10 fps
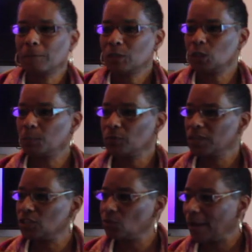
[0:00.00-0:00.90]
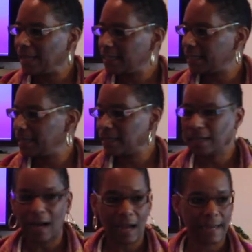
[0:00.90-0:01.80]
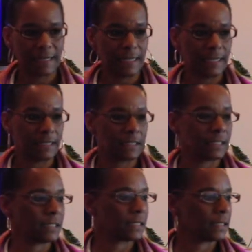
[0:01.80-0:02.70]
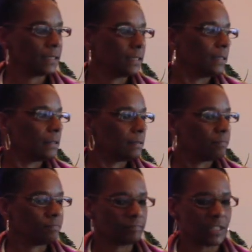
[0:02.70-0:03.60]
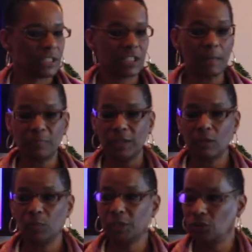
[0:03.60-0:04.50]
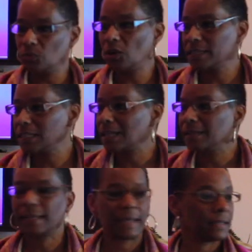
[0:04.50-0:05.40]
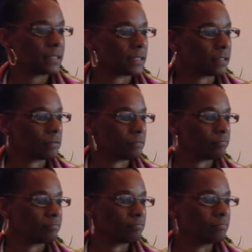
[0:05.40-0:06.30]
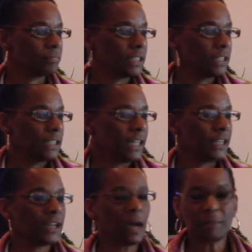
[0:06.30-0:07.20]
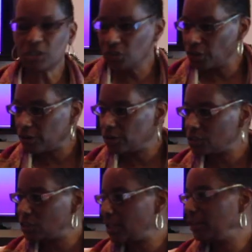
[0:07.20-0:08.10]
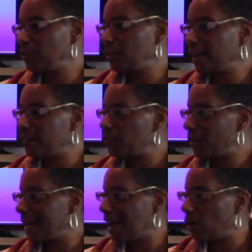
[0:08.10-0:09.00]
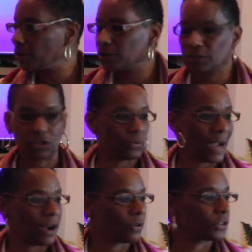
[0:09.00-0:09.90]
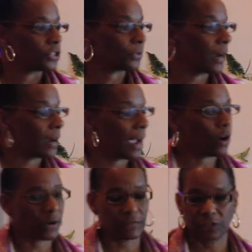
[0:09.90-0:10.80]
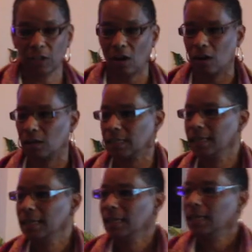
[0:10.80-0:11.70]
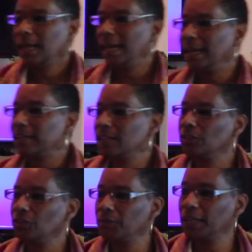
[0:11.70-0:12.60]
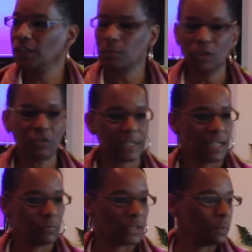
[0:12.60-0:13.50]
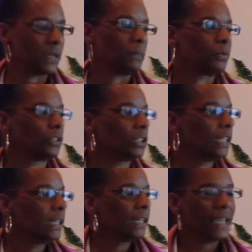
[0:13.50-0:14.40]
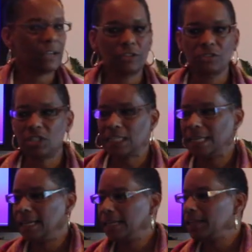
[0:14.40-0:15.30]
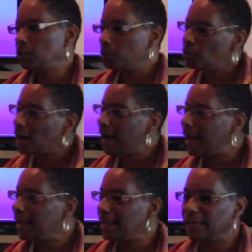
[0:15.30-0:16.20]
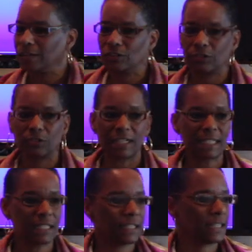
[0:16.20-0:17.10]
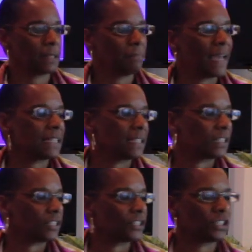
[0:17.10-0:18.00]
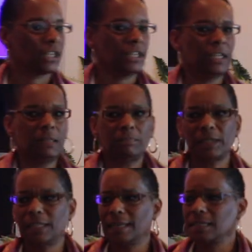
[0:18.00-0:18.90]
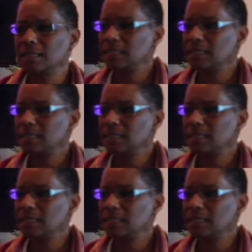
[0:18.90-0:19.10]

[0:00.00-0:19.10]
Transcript: spirituality and God is something we do on Sundays. And you come to church and you're there for an hour, 2 hours, or however long, and you're in community with people, and you sing and you pray and you listen to the message, but then